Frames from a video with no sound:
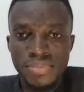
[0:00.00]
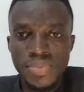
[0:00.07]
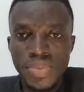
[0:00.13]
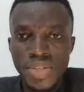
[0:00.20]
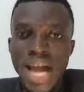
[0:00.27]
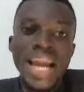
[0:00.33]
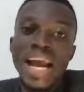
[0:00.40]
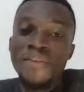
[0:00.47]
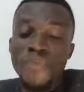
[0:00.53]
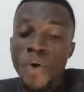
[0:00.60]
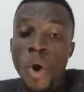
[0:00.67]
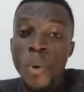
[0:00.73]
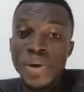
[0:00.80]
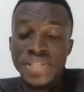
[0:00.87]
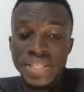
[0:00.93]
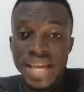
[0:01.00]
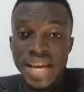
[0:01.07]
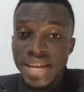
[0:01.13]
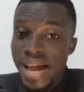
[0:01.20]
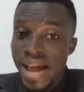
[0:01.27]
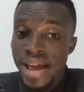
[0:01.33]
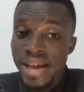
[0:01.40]
And I've always
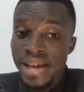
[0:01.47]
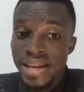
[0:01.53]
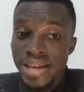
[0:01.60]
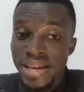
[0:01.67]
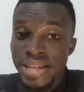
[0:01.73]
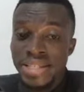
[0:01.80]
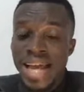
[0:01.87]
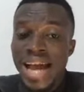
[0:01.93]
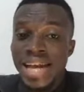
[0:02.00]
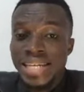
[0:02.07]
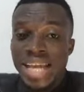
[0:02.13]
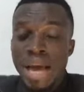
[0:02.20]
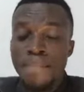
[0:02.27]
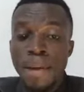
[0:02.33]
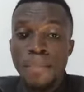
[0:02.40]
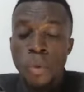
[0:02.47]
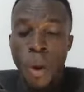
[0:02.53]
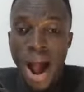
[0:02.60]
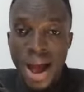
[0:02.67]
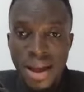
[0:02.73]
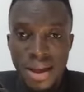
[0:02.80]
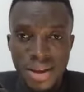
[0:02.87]
said that it's a idea that
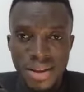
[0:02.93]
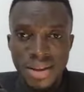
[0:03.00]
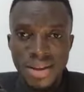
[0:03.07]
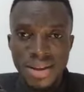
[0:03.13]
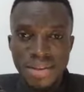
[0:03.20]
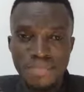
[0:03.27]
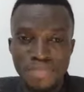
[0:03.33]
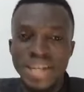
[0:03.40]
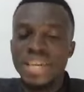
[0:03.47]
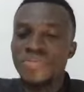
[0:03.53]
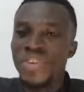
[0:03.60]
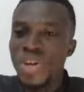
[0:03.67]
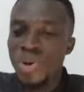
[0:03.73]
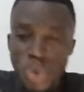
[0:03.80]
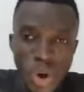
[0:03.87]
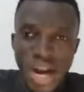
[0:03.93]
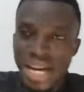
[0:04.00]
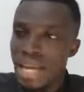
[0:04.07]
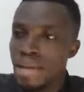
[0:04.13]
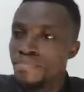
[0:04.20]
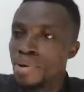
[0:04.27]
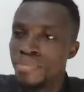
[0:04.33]
boah. But if you look at
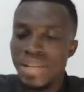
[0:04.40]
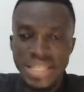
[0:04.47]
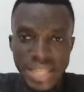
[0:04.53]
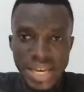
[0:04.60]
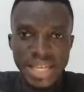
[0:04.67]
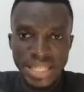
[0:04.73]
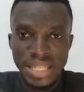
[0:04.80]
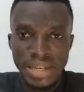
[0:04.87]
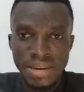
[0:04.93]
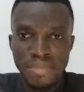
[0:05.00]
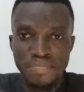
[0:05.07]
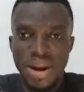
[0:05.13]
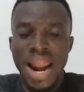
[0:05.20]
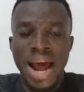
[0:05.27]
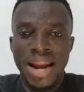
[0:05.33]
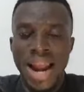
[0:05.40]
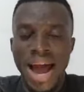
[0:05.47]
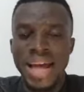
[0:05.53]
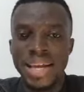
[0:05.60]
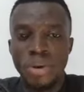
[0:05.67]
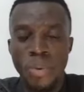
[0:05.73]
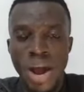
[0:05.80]
the implementation plan,
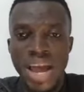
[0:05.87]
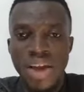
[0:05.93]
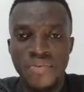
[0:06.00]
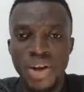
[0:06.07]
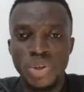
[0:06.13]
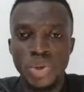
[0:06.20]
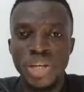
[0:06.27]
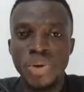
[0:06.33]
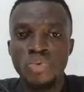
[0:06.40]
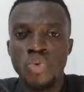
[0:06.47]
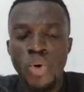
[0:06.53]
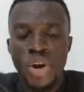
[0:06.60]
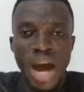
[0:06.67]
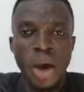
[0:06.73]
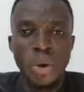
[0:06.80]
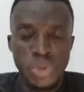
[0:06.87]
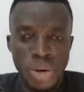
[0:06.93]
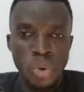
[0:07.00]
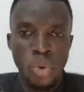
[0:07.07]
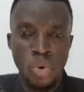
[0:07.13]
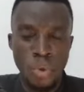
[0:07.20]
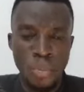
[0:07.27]
I require first so you rule out the
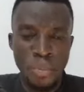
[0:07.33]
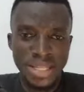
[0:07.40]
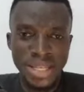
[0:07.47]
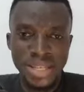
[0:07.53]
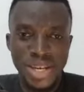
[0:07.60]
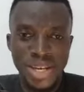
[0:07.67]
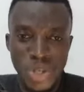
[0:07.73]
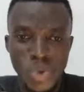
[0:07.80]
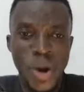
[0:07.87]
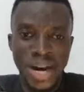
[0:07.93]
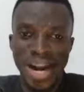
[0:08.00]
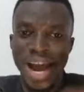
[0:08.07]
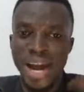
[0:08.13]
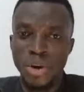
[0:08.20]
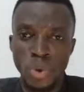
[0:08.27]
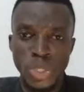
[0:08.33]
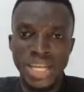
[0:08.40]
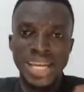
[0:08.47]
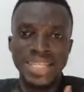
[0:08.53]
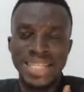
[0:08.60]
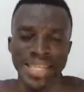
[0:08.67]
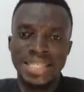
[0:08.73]
Okuma say, you and I know, and
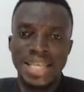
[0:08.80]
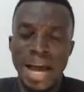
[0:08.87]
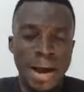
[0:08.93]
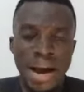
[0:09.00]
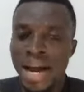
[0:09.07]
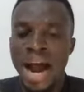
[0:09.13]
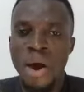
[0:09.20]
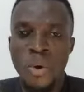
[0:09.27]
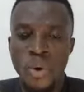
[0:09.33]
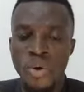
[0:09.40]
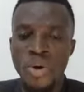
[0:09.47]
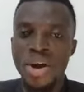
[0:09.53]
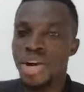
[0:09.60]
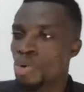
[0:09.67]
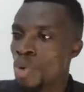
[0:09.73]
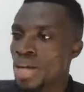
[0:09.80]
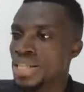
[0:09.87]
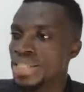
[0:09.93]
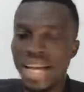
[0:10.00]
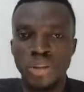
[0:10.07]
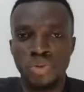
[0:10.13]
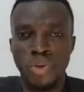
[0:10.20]
then you can't. No one
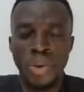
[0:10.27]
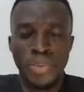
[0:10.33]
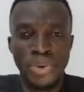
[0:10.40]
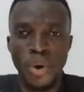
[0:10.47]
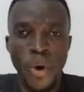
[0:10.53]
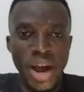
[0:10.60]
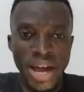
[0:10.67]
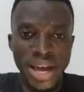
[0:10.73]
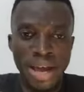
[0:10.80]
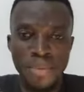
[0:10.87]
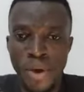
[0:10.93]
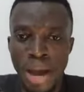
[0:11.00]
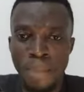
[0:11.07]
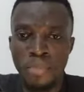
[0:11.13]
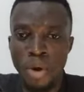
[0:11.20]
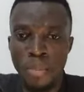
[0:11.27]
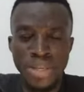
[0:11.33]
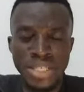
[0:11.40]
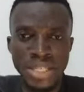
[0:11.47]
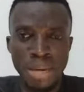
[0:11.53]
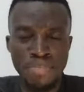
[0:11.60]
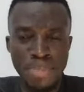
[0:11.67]
see a twatching hawk came because you're
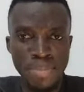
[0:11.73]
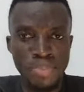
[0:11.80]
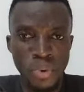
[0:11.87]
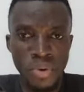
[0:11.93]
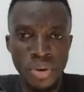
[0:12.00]
promising the people.